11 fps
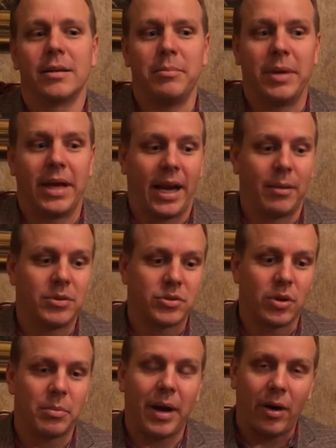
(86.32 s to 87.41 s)
being able
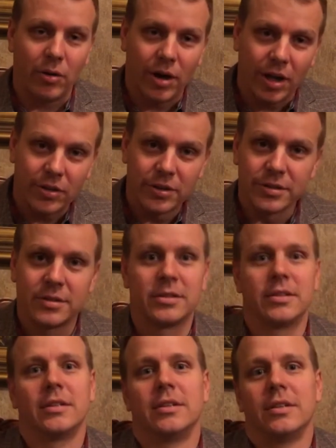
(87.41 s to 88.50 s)
to empower others.
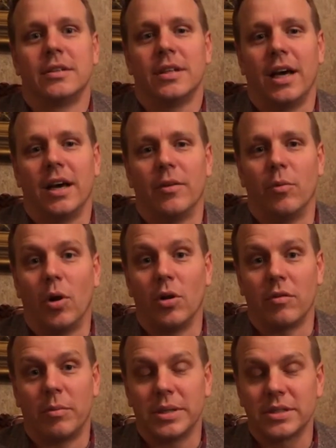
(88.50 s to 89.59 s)
The role
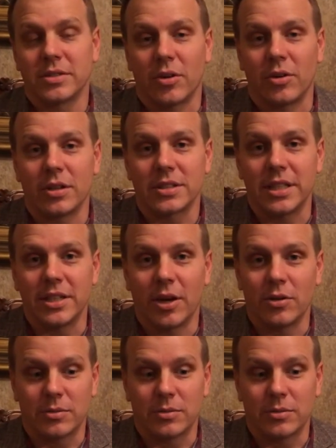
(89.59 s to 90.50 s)
of a business owner, a CEO,